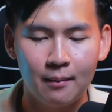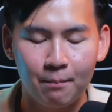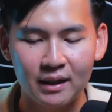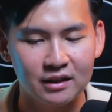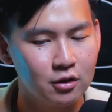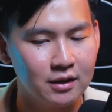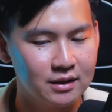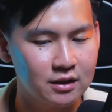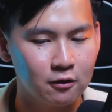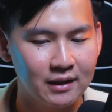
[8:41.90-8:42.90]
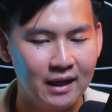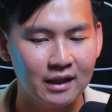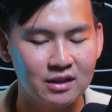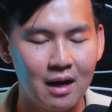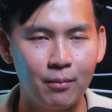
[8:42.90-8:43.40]
but it's not necessarily an
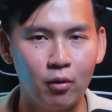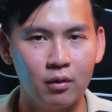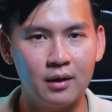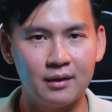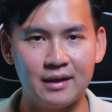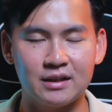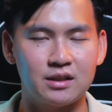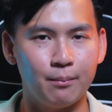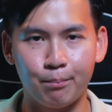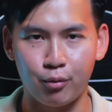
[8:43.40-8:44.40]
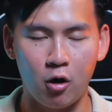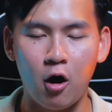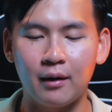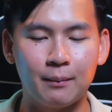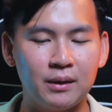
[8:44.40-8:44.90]
example that's
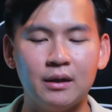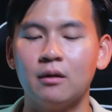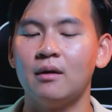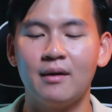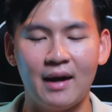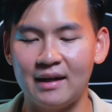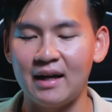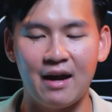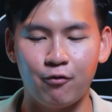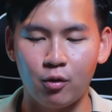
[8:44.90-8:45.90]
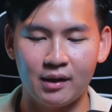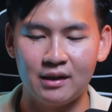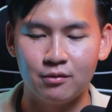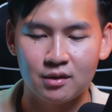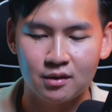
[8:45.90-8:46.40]
broad appeal and that everyone can
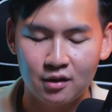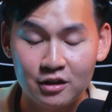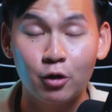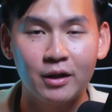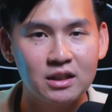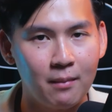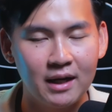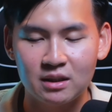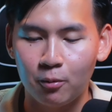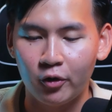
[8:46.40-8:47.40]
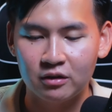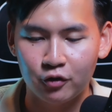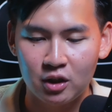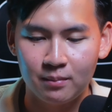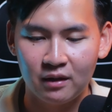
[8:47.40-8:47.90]
use it. So that's minus points for
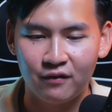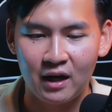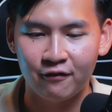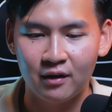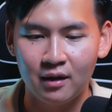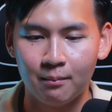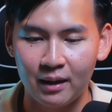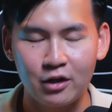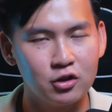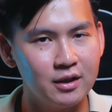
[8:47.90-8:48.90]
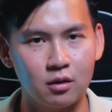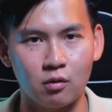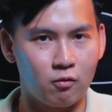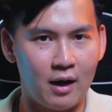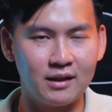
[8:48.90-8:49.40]
GPT-5. But actually, the
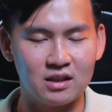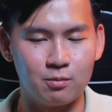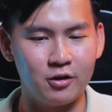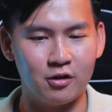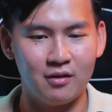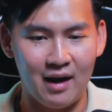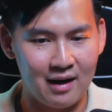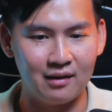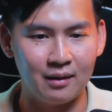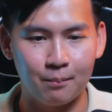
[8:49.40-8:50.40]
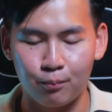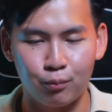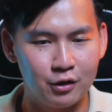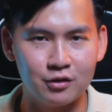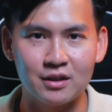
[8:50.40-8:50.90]
writing is pretty good and it
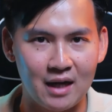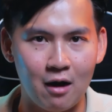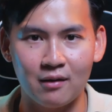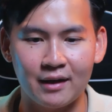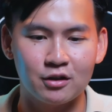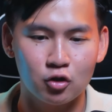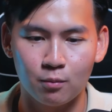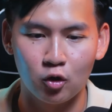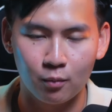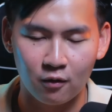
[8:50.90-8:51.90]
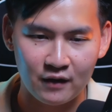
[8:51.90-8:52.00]
produces the outline super duper